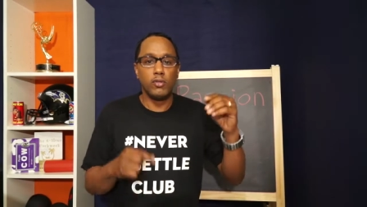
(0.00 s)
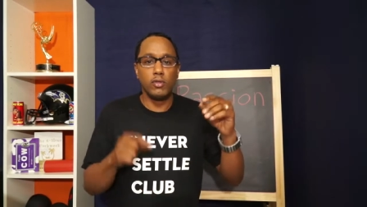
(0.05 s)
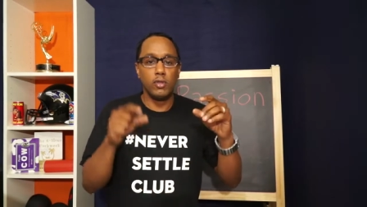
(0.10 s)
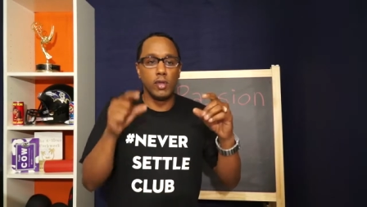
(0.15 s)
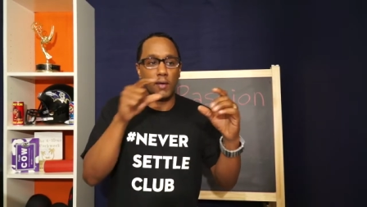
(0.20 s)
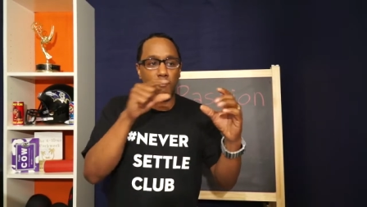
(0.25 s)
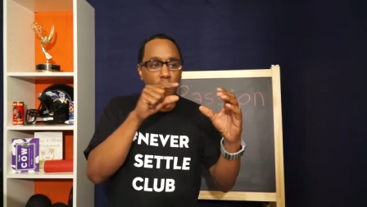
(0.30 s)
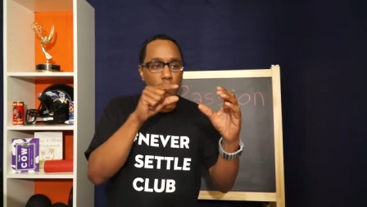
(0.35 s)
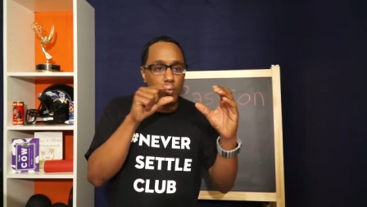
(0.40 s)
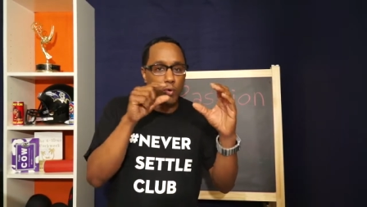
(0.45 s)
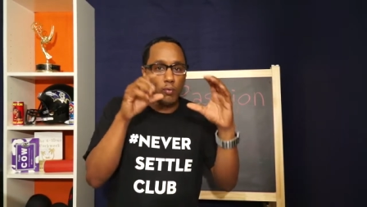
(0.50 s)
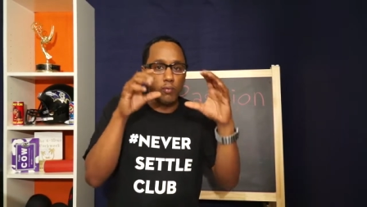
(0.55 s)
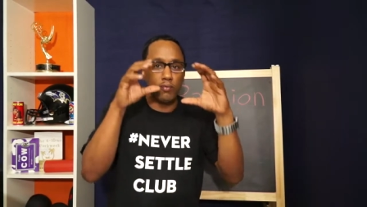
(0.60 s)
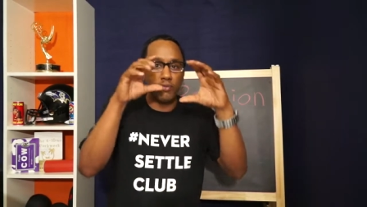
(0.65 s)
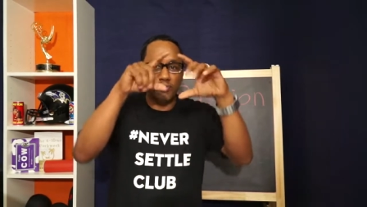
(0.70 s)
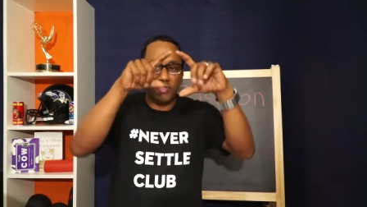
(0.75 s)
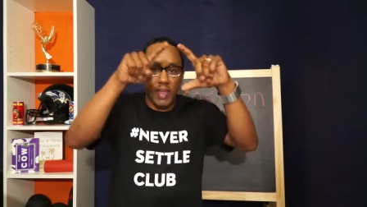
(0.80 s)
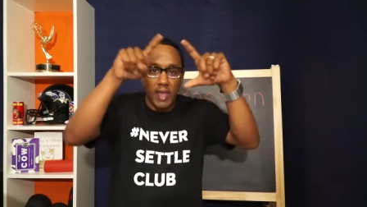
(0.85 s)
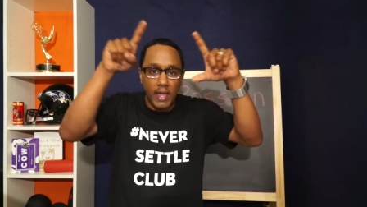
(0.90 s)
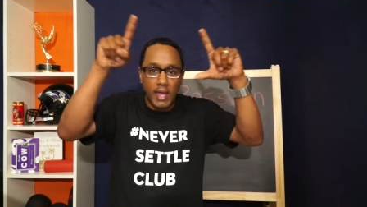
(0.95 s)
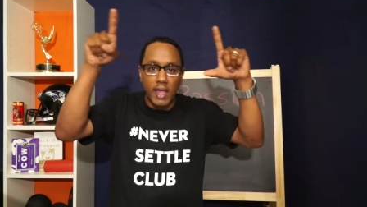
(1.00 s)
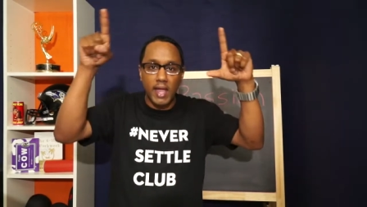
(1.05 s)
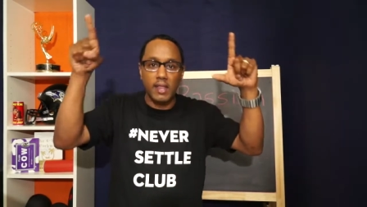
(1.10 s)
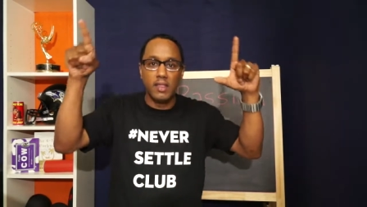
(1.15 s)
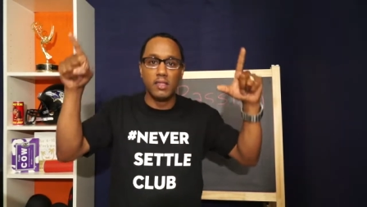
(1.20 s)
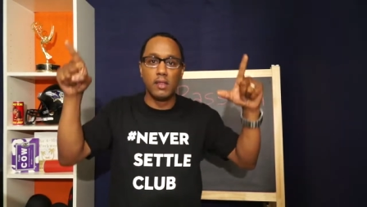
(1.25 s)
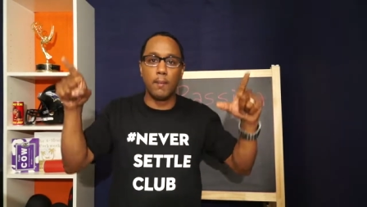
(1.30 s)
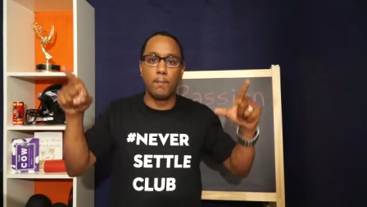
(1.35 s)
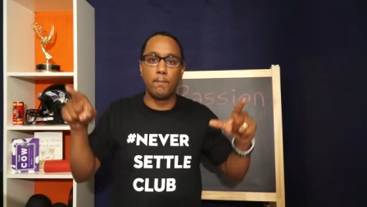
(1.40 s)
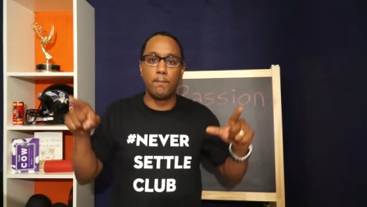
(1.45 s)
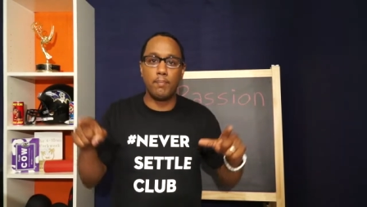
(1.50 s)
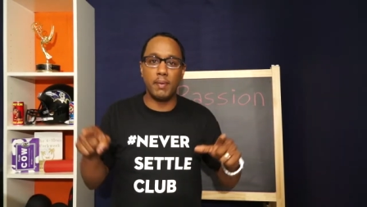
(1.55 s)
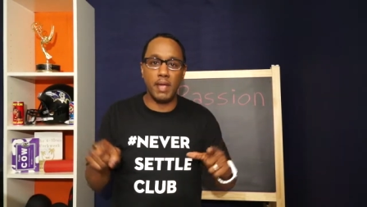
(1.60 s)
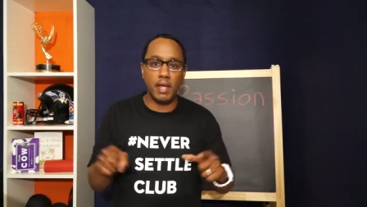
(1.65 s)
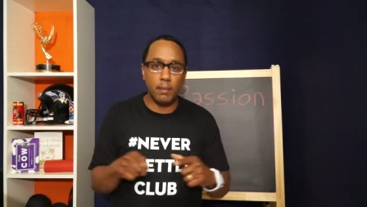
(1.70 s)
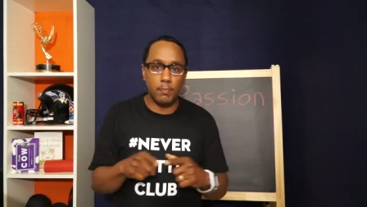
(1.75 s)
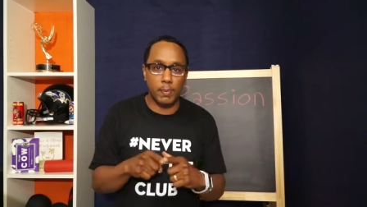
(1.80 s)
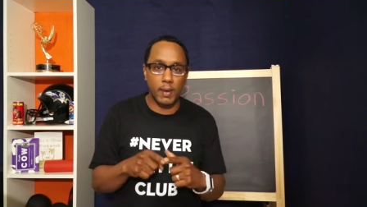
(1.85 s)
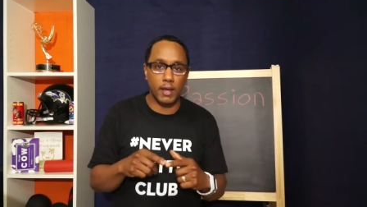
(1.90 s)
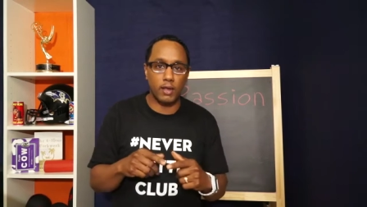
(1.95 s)
If you think in the
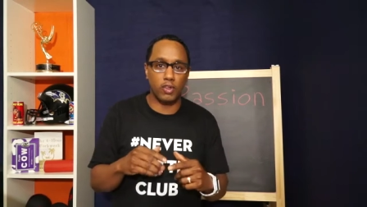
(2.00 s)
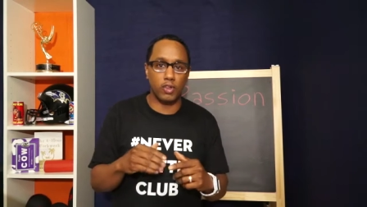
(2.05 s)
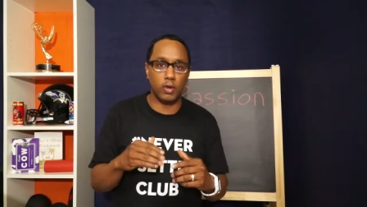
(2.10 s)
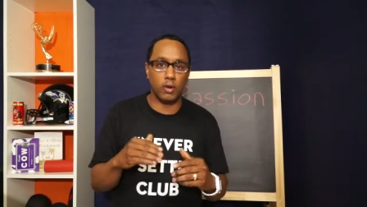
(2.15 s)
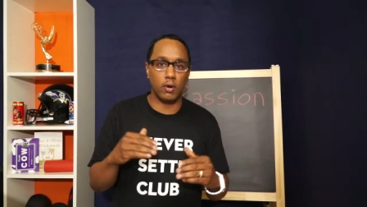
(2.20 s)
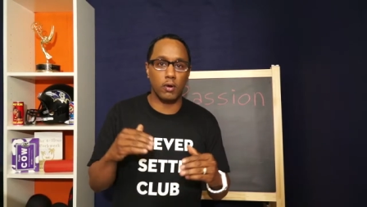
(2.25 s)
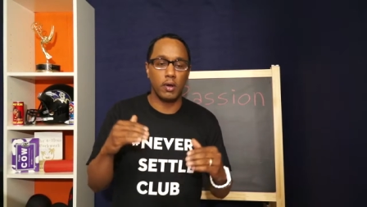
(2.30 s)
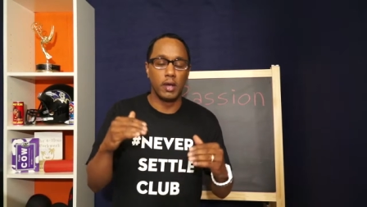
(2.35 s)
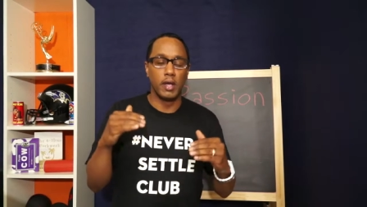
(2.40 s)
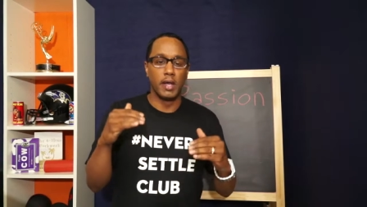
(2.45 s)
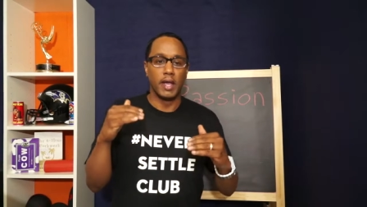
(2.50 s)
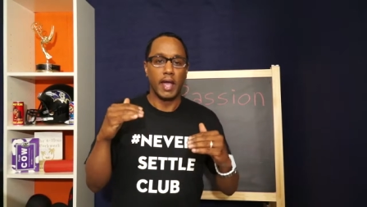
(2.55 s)
big picture